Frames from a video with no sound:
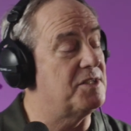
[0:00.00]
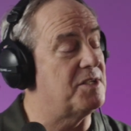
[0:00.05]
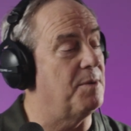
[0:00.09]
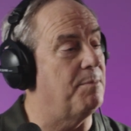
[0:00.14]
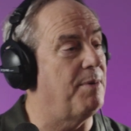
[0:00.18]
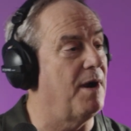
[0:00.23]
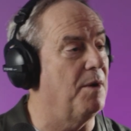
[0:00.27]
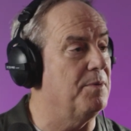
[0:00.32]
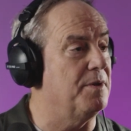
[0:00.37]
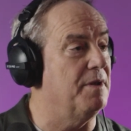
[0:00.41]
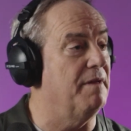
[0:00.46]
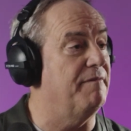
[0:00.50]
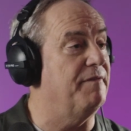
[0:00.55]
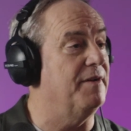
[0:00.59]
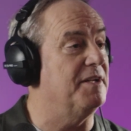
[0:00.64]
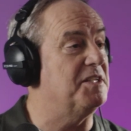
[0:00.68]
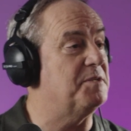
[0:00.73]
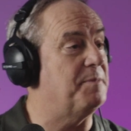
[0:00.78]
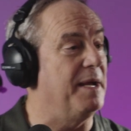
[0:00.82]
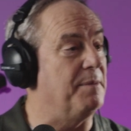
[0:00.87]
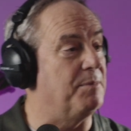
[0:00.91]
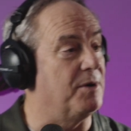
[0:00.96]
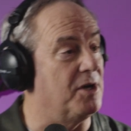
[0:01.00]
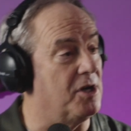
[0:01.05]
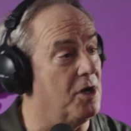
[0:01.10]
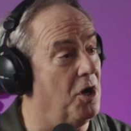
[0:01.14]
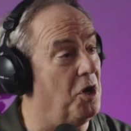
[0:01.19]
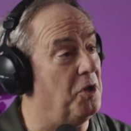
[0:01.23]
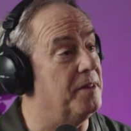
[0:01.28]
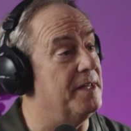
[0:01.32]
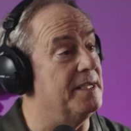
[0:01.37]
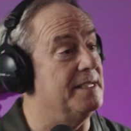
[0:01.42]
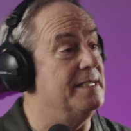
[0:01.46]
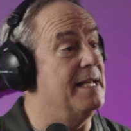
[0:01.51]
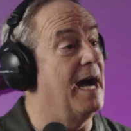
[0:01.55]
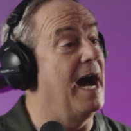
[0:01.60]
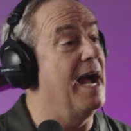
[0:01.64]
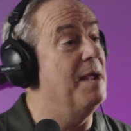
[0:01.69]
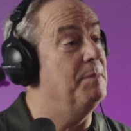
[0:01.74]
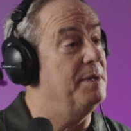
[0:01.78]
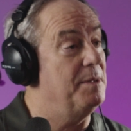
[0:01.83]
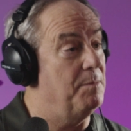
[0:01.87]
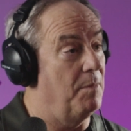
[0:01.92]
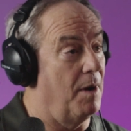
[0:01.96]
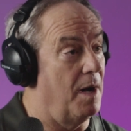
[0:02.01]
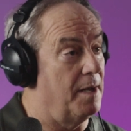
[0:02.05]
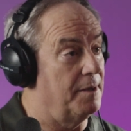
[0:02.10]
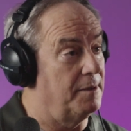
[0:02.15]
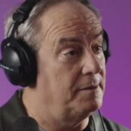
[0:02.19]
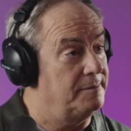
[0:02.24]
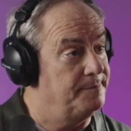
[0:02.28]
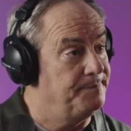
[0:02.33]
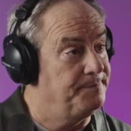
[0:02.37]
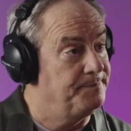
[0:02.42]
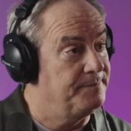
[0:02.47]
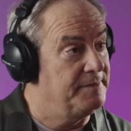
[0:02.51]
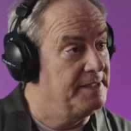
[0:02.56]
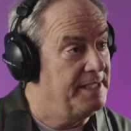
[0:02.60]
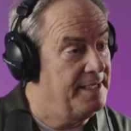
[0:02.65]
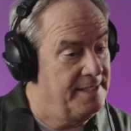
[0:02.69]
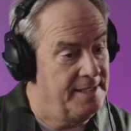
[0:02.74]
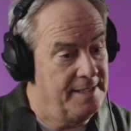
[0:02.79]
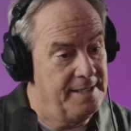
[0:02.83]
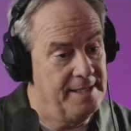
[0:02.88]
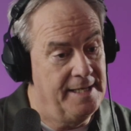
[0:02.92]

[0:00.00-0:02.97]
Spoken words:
Department of Defense paper called the Diamond Model. Mm-hmm.